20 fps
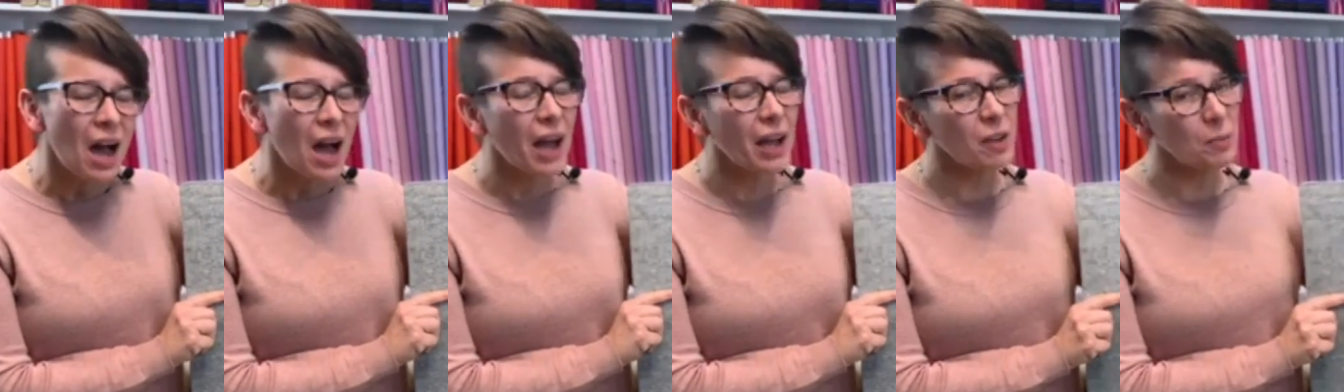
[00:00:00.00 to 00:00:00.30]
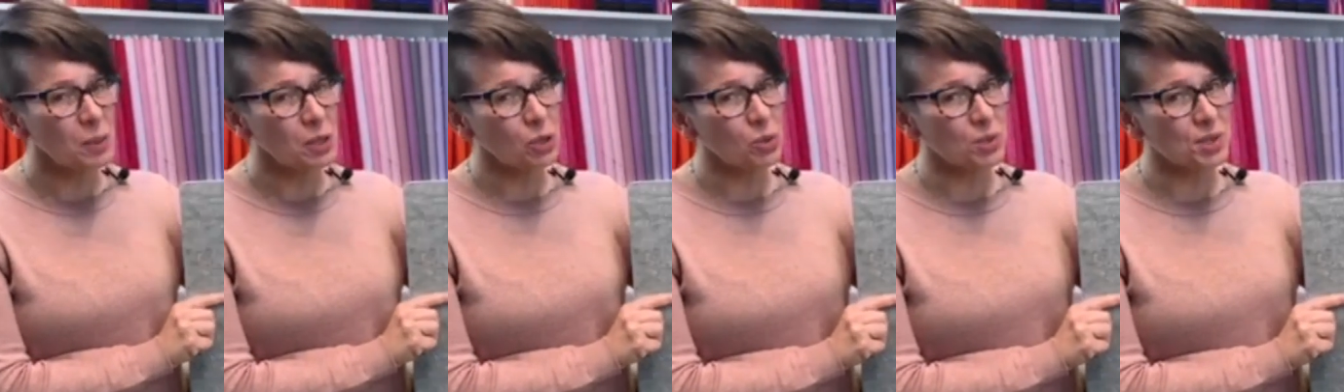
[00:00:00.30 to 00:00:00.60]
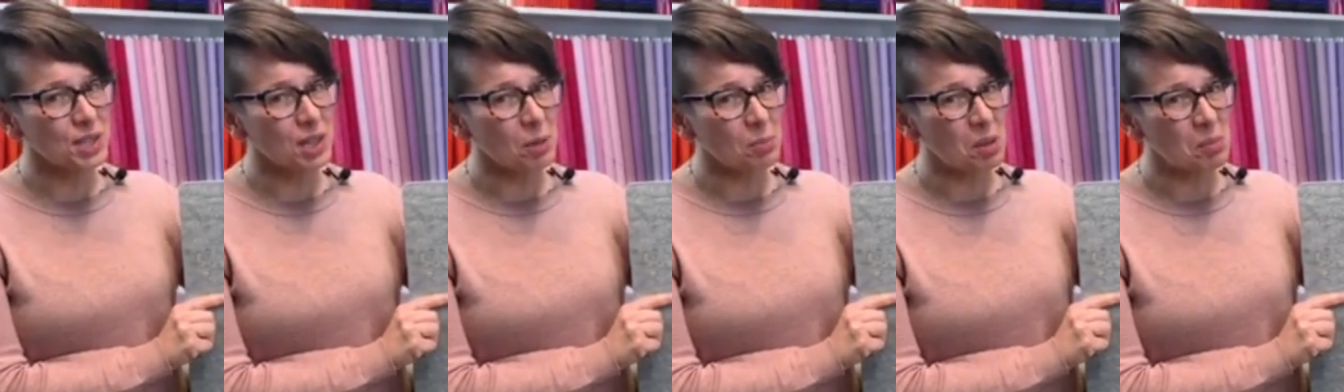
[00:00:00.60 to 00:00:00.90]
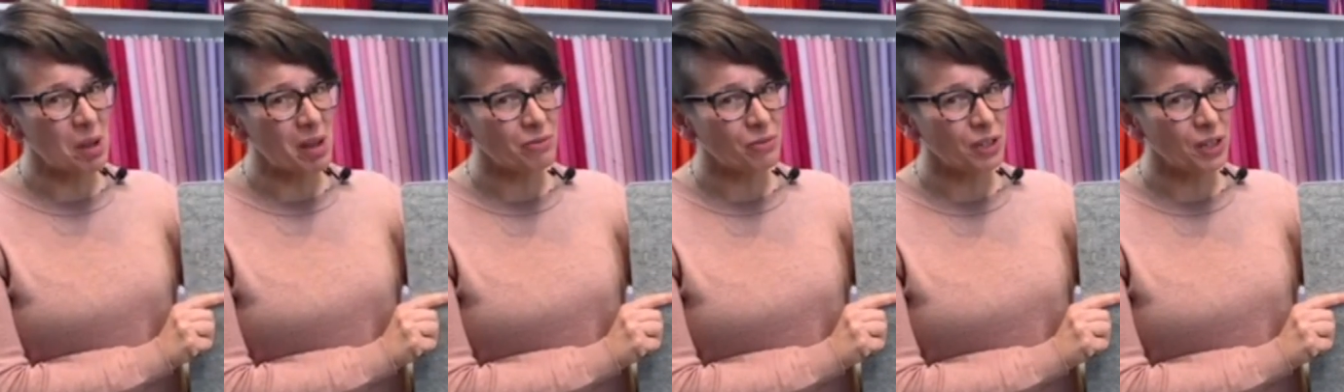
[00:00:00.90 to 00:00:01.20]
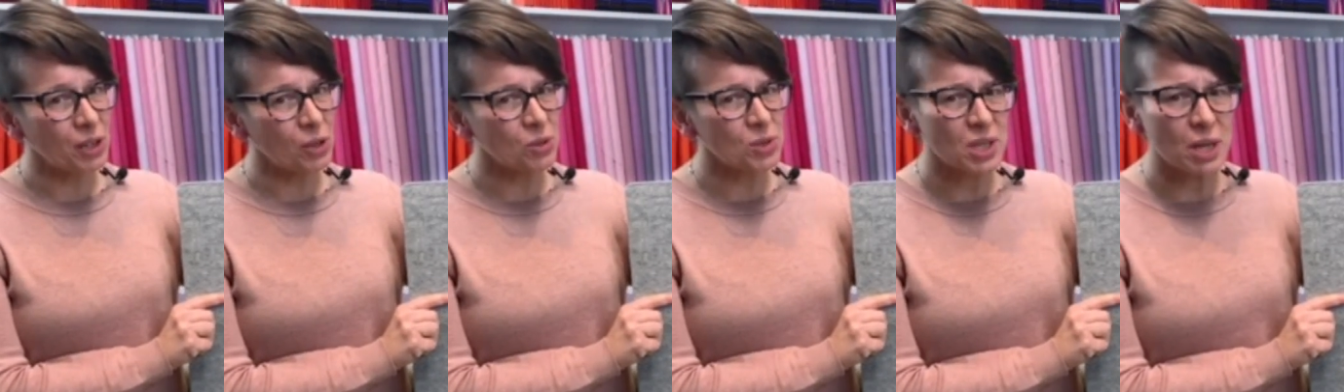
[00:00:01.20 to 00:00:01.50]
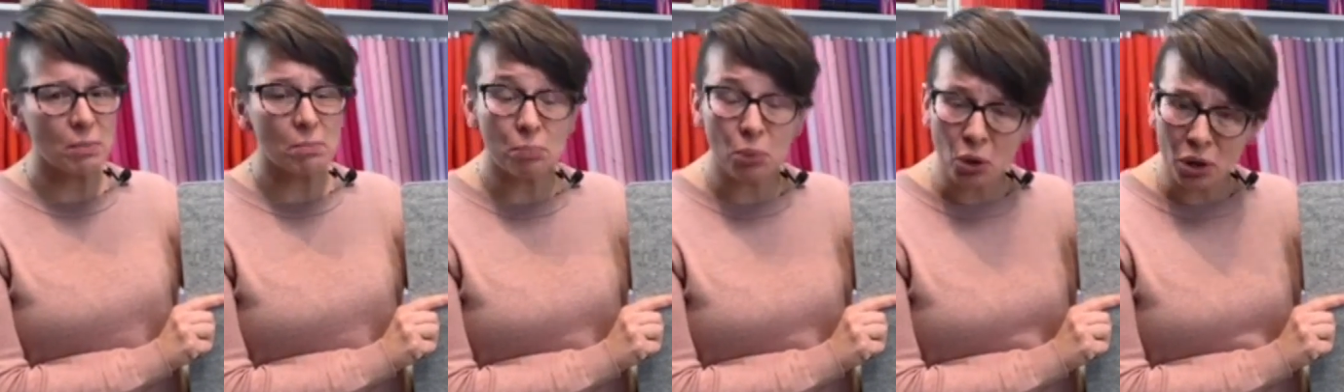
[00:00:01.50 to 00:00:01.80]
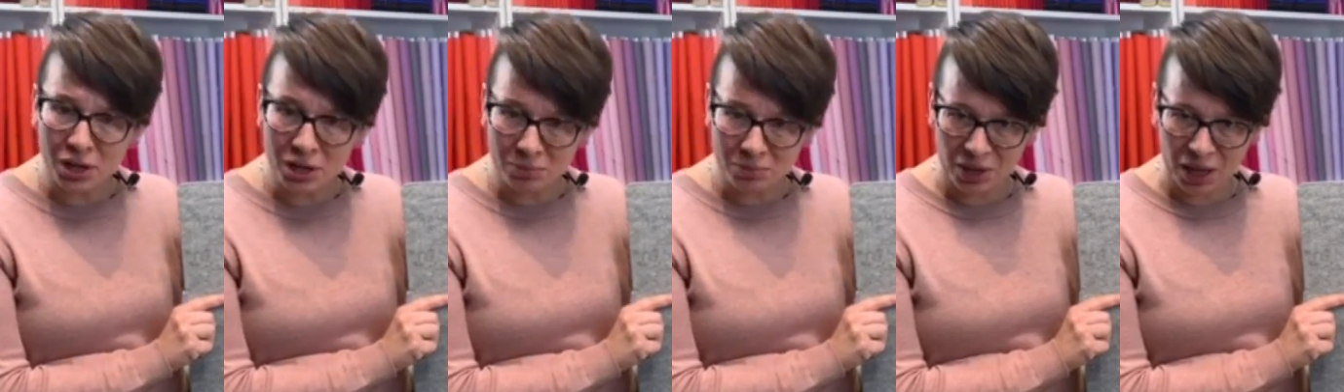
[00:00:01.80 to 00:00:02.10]
I've been using them in my videos and boy,
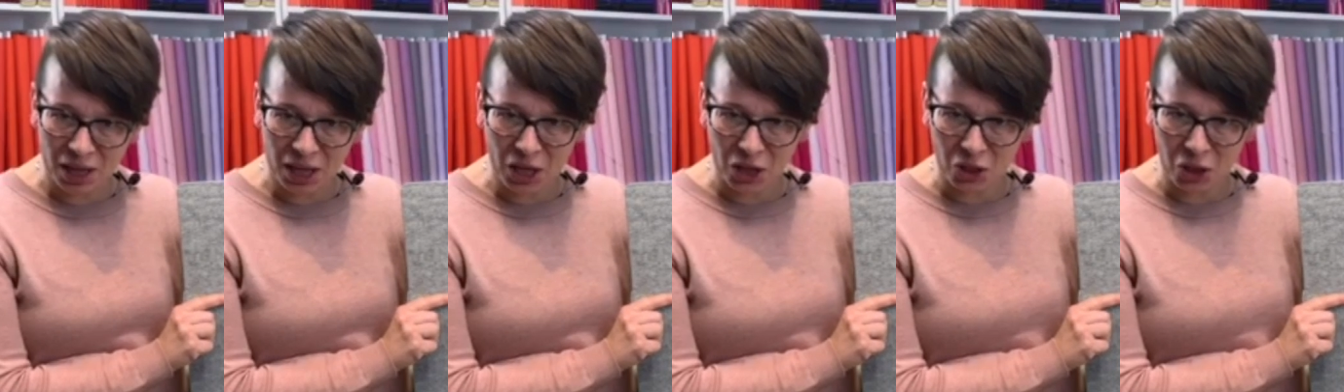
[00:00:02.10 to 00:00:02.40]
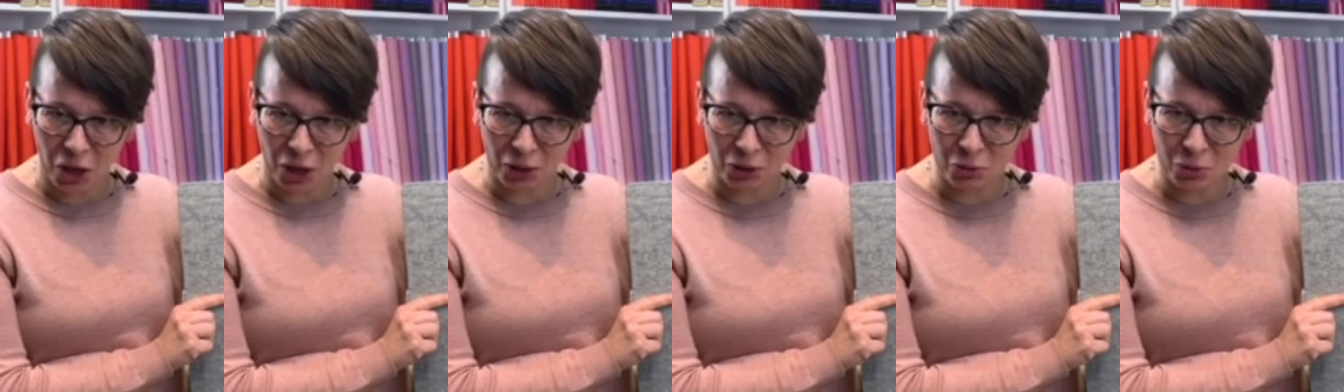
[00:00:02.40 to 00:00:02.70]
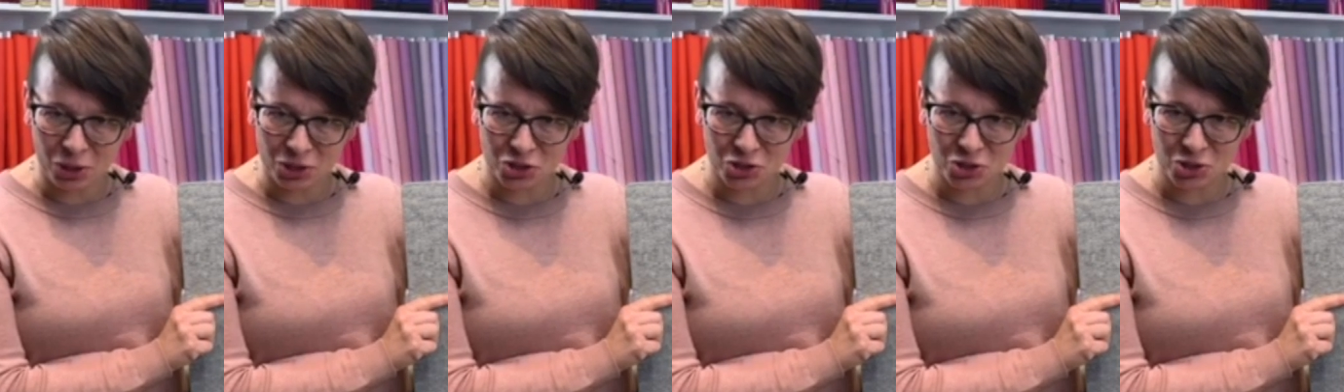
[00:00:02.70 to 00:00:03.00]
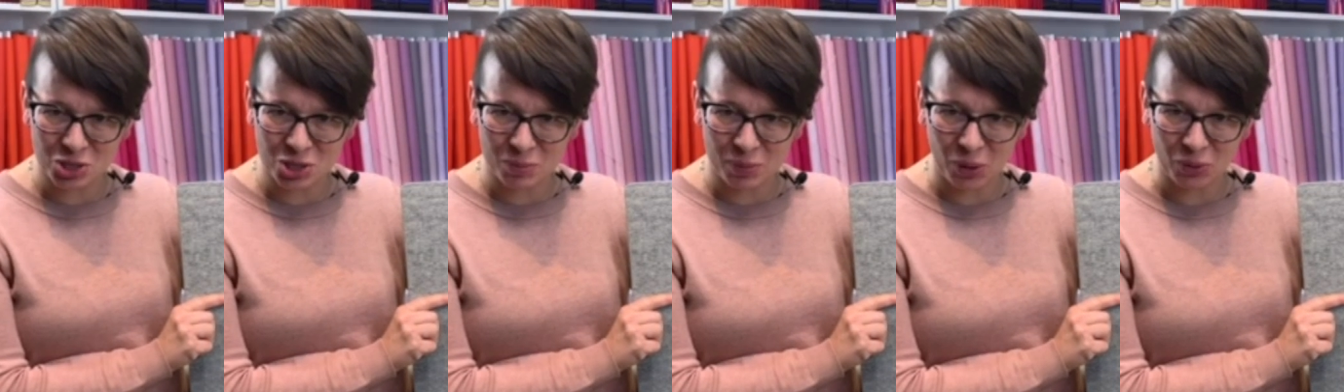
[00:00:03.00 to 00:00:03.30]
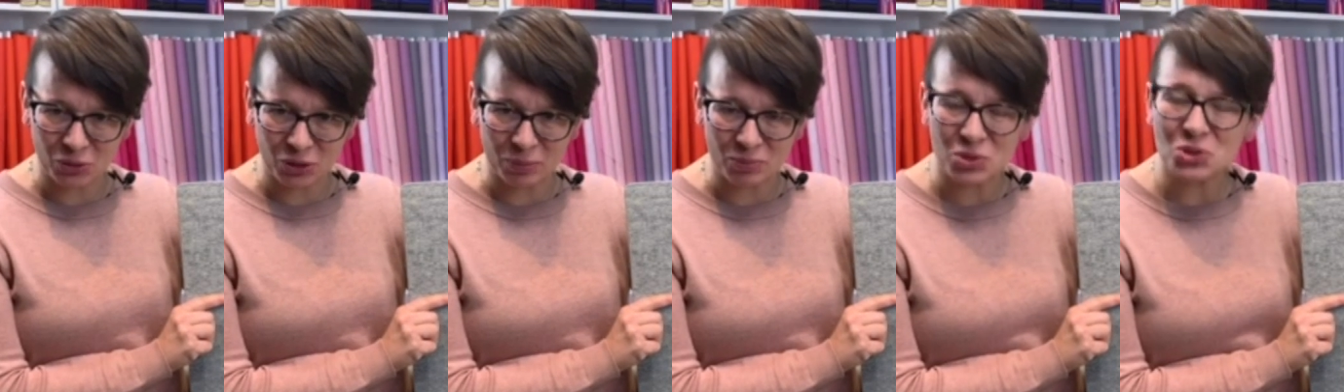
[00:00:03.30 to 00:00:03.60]
I'm getting a lot of questions about them.